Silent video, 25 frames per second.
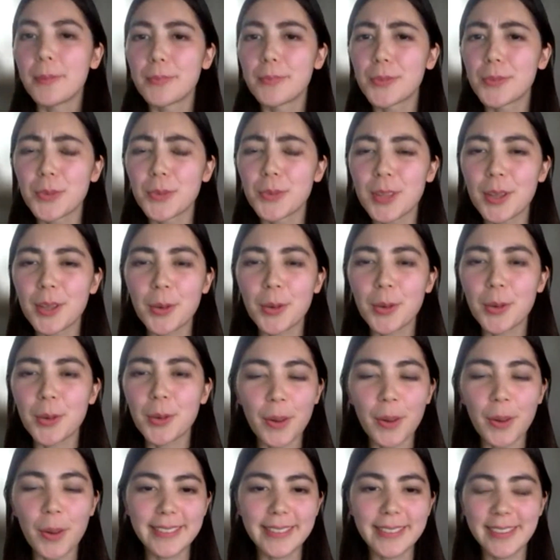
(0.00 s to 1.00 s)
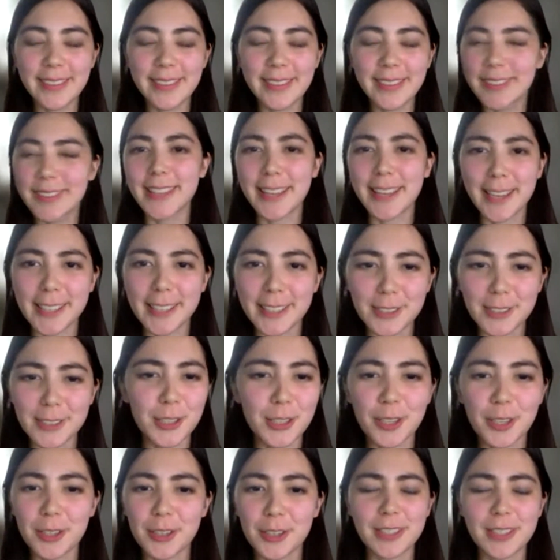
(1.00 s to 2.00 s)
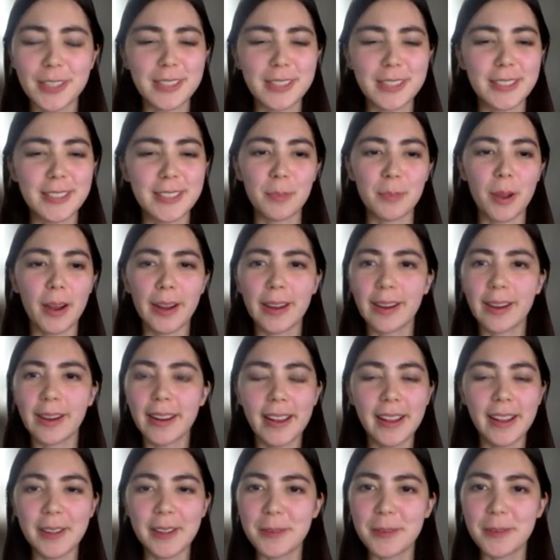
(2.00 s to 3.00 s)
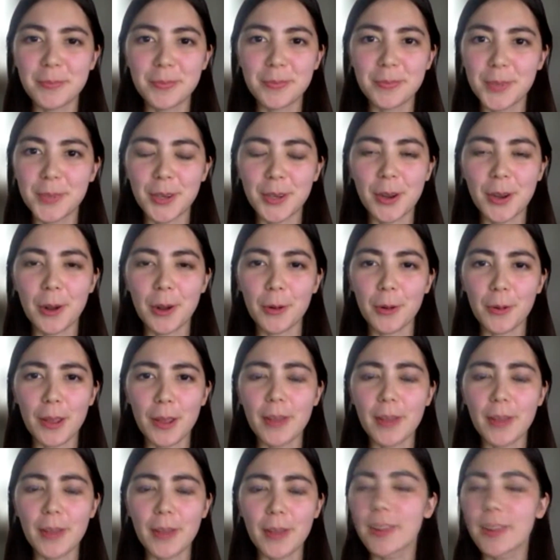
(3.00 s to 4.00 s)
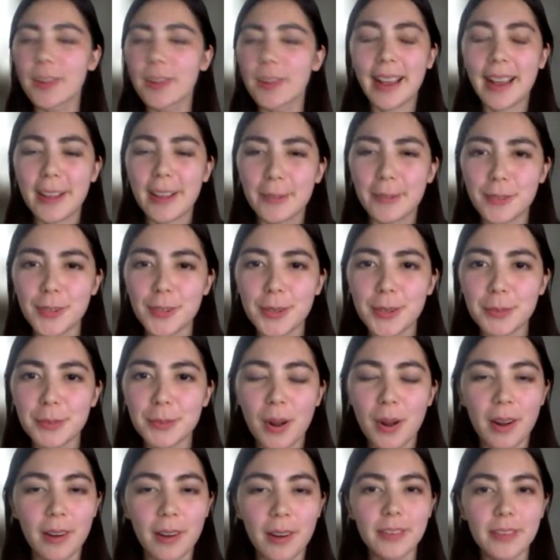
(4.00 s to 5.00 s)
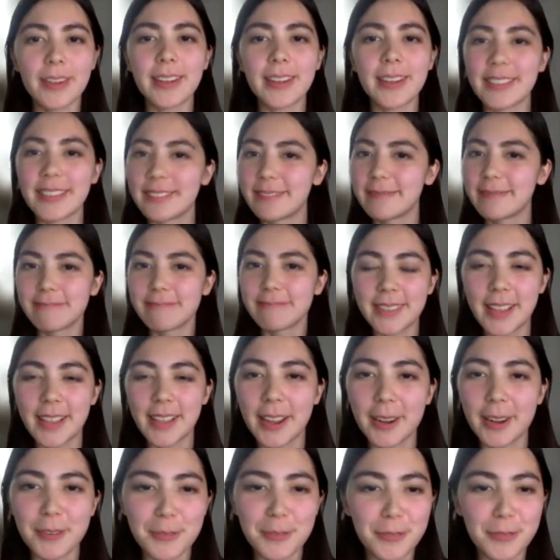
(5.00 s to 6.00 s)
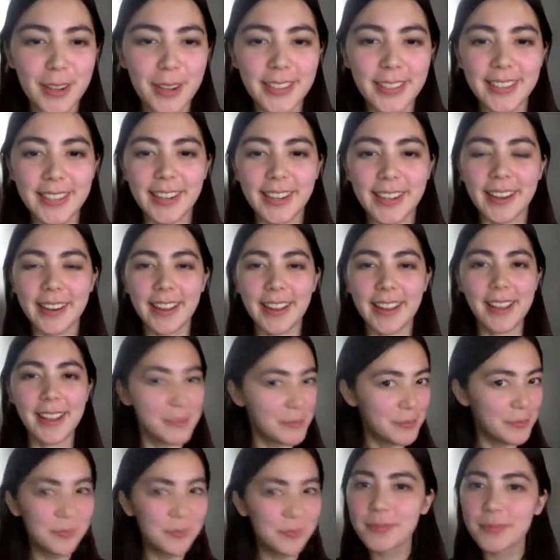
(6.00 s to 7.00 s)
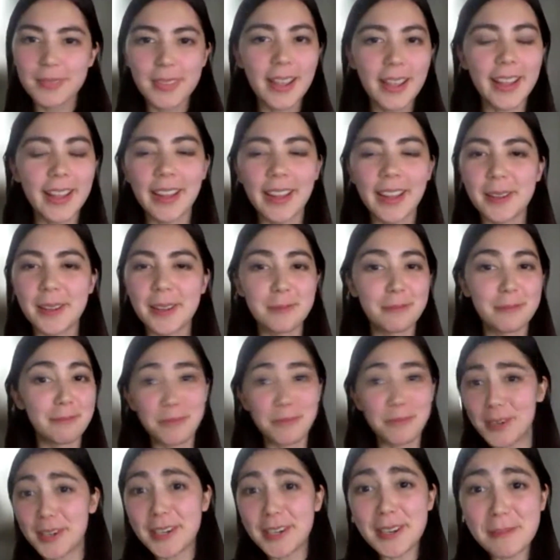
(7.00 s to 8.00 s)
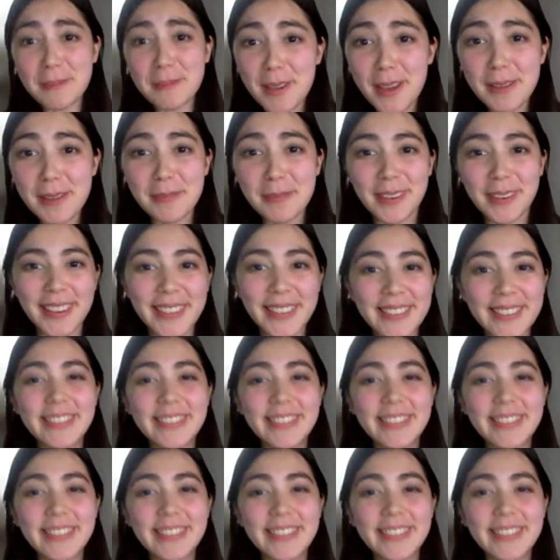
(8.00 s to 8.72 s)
really quite sage on Chris's part. And yeah, if you're pondering and reflecting on it, put it on paper.